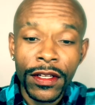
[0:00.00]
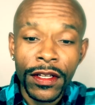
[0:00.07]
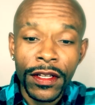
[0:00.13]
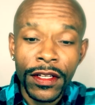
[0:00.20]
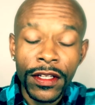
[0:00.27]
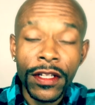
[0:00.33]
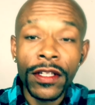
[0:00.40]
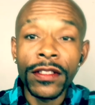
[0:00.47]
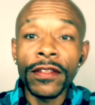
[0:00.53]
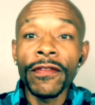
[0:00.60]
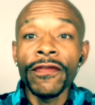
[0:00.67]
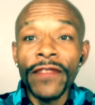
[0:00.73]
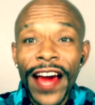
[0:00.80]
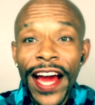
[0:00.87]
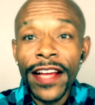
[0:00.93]
The
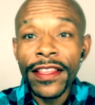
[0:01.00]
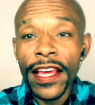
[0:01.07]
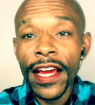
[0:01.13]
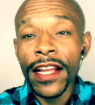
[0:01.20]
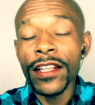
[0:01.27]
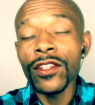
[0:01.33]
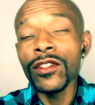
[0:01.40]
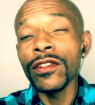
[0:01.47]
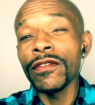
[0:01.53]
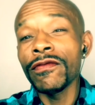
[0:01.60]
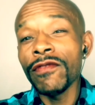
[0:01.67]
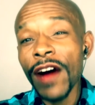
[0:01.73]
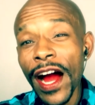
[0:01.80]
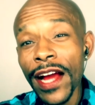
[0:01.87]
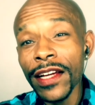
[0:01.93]
fact that you have
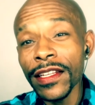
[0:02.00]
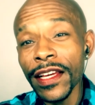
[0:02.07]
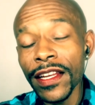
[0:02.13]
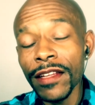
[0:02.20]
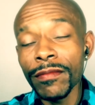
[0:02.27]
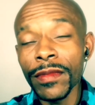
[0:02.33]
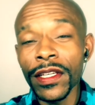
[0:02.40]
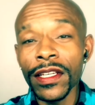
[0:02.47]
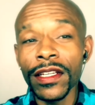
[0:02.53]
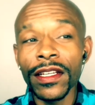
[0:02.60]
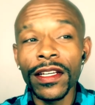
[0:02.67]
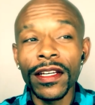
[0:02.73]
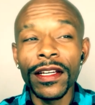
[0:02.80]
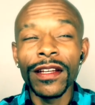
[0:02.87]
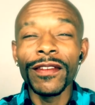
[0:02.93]
violated me
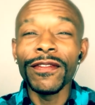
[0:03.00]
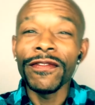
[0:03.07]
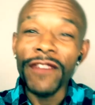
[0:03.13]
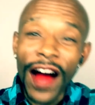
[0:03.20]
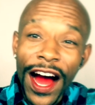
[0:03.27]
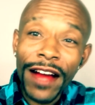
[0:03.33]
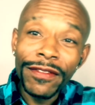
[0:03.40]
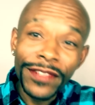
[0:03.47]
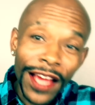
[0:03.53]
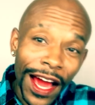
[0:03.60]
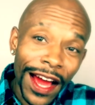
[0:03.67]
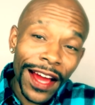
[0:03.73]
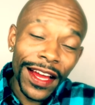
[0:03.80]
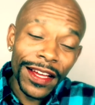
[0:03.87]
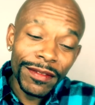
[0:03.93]
5
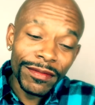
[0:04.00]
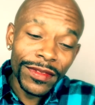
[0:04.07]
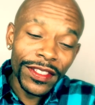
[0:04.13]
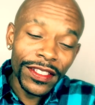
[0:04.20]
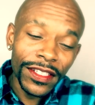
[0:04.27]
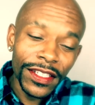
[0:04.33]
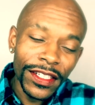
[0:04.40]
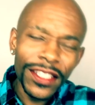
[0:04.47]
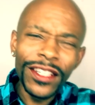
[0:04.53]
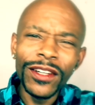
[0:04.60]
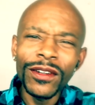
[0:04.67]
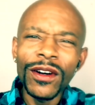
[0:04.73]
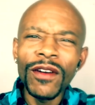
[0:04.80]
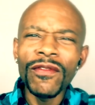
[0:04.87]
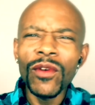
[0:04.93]
times,
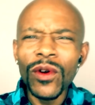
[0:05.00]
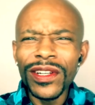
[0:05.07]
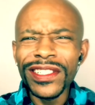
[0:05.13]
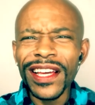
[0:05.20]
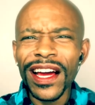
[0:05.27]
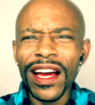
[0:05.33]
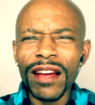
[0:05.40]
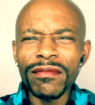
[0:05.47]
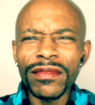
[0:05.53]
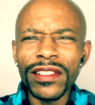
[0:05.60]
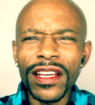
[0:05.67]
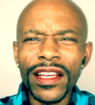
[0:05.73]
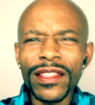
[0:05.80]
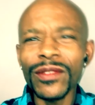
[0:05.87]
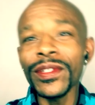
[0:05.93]
4 times,
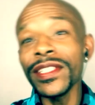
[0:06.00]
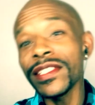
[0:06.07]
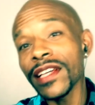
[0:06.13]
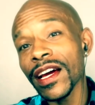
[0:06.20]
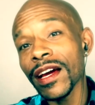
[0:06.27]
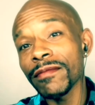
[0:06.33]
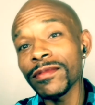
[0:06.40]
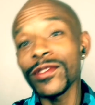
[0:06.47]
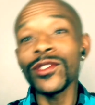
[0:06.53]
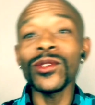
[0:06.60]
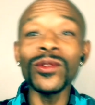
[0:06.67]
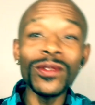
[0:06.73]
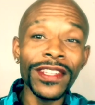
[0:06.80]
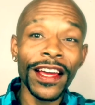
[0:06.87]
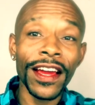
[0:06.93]
3 times,
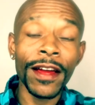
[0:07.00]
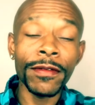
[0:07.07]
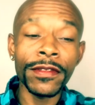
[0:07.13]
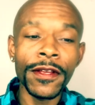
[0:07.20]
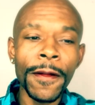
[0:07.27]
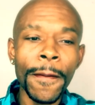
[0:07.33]
2 times,